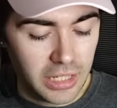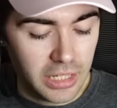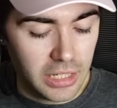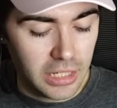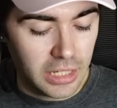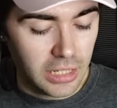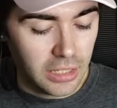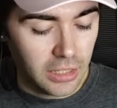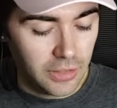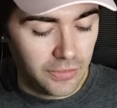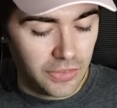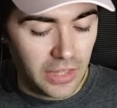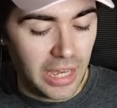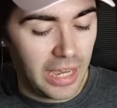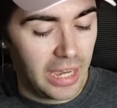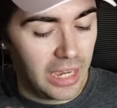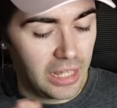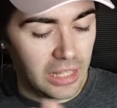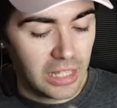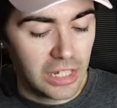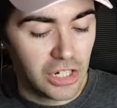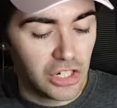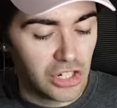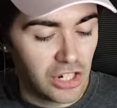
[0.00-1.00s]
this still of the hat,
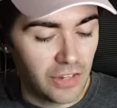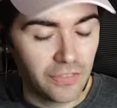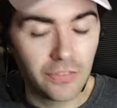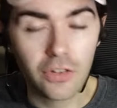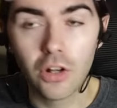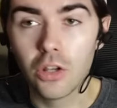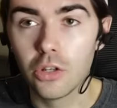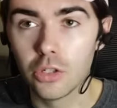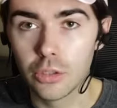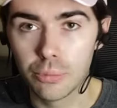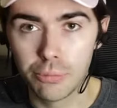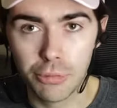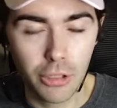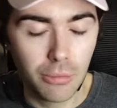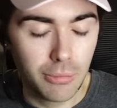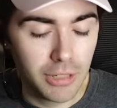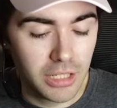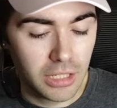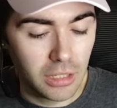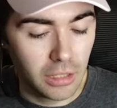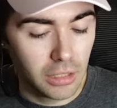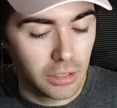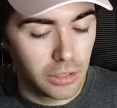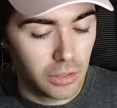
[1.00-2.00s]
and then Jeff Goldblum
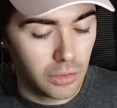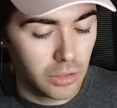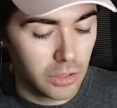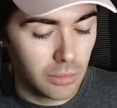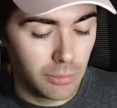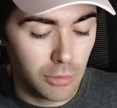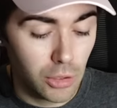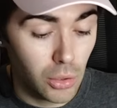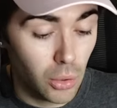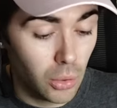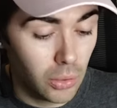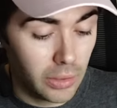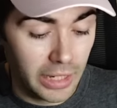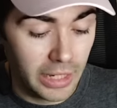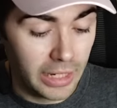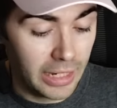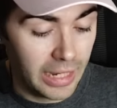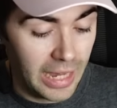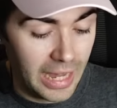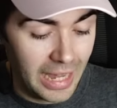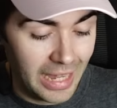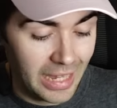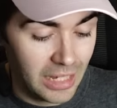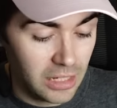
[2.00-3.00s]
is going to do some
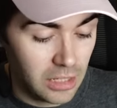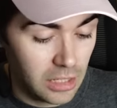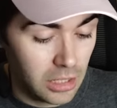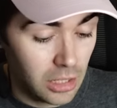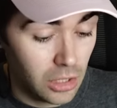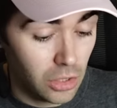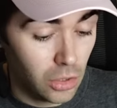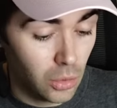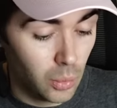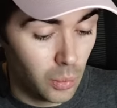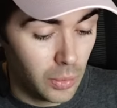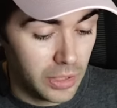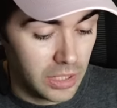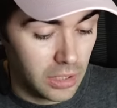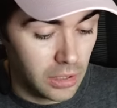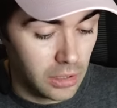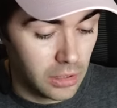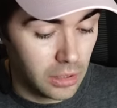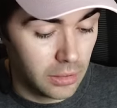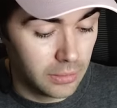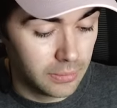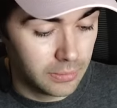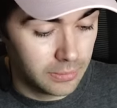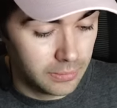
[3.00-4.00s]
talking as the
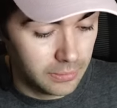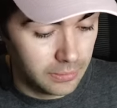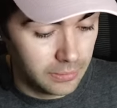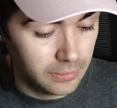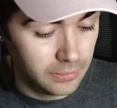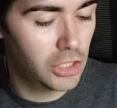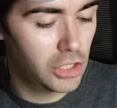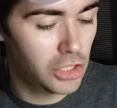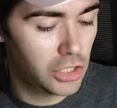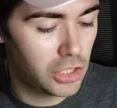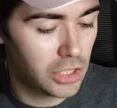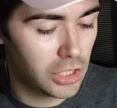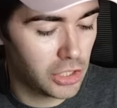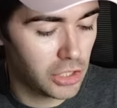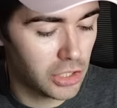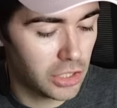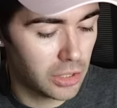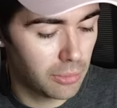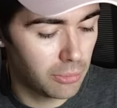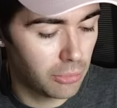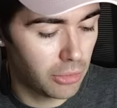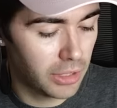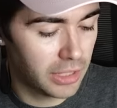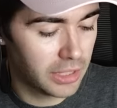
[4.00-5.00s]
wizard. She's touching
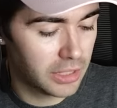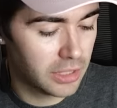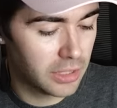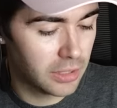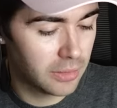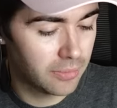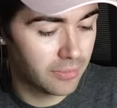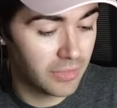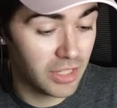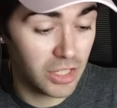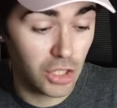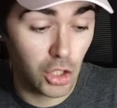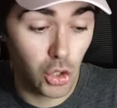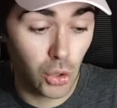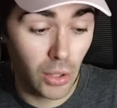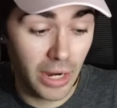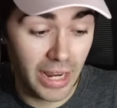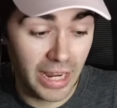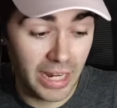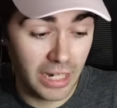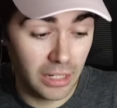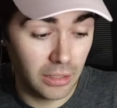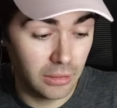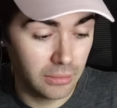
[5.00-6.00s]
some bricks. There's a
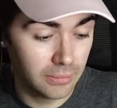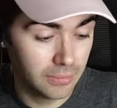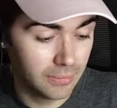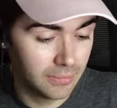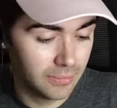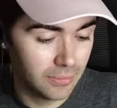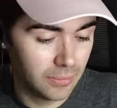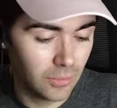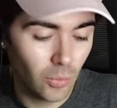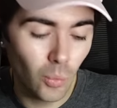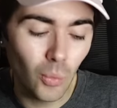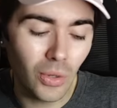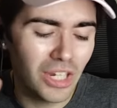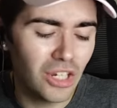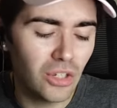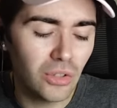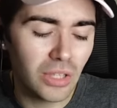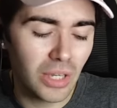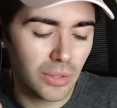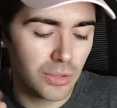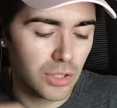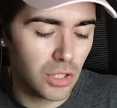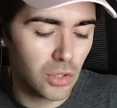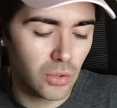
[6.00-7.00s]
train. We knew
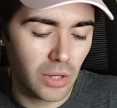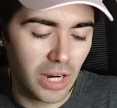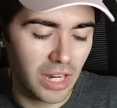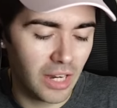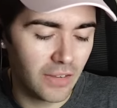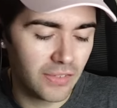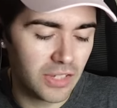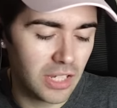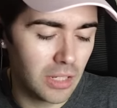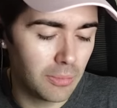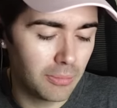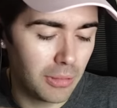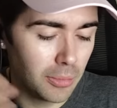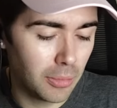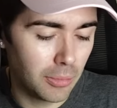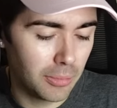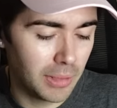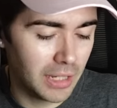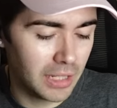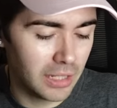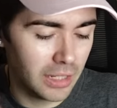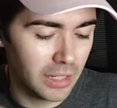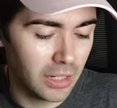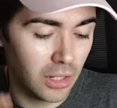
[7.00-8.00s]
there was a train. I've seen people
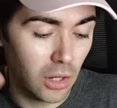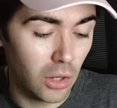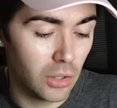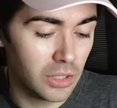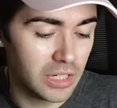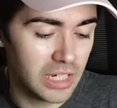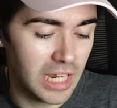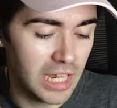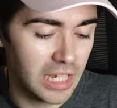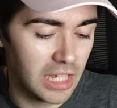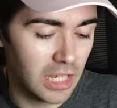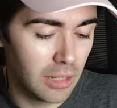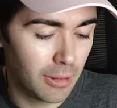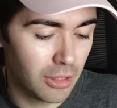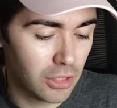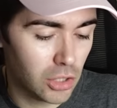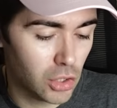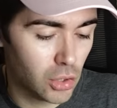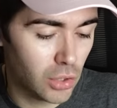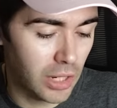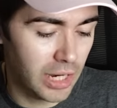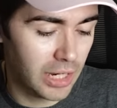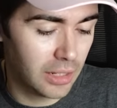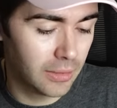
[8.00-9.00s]
being like hot takey about the
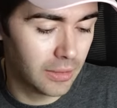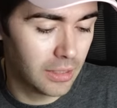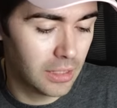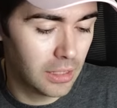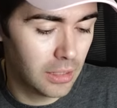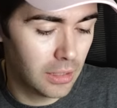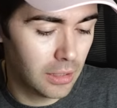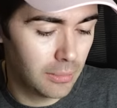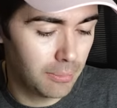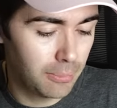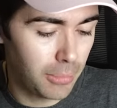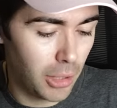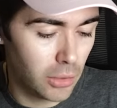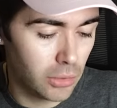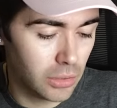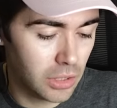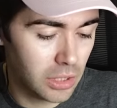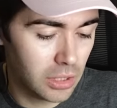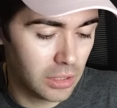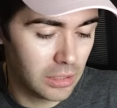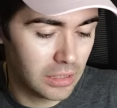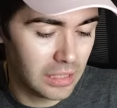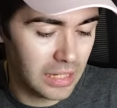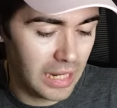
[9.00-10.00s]
train.
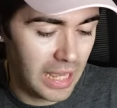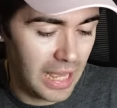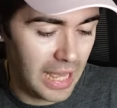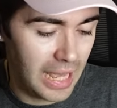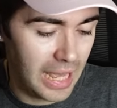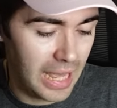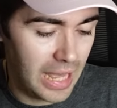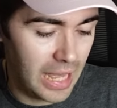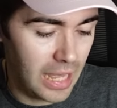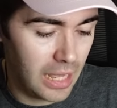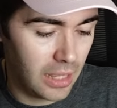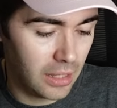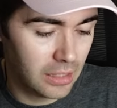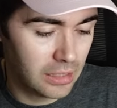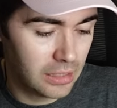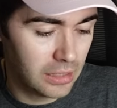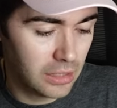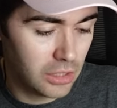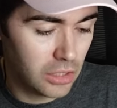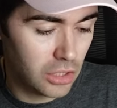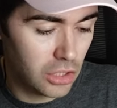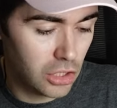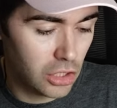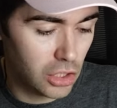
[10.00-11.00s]
Boat, hair,
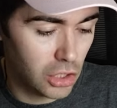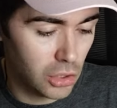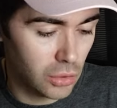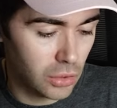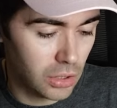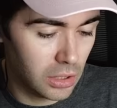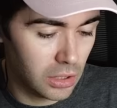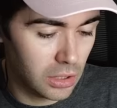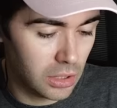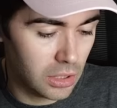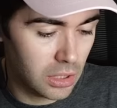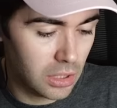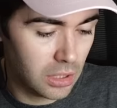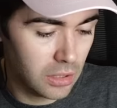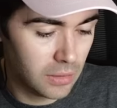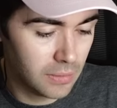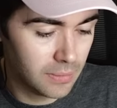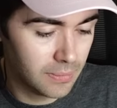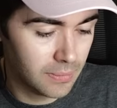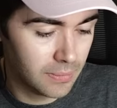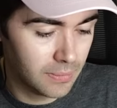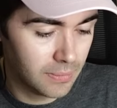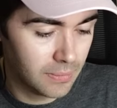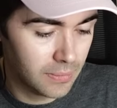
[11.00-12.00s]
students,
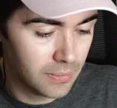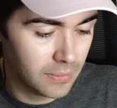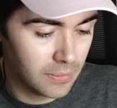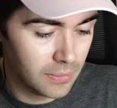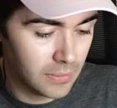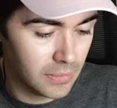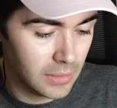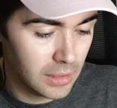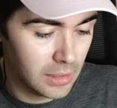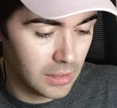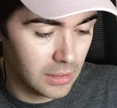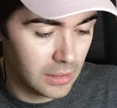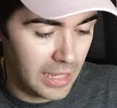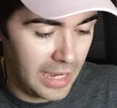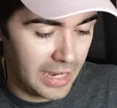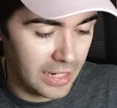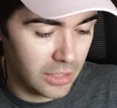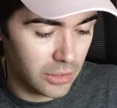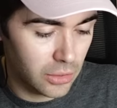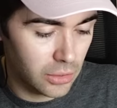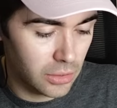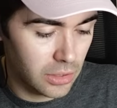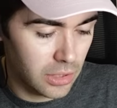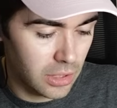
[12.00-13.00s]

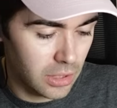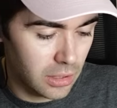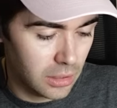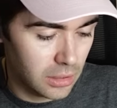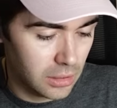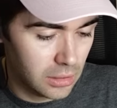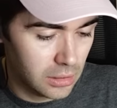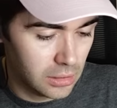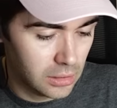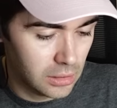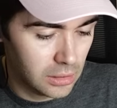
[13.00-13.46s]
extras.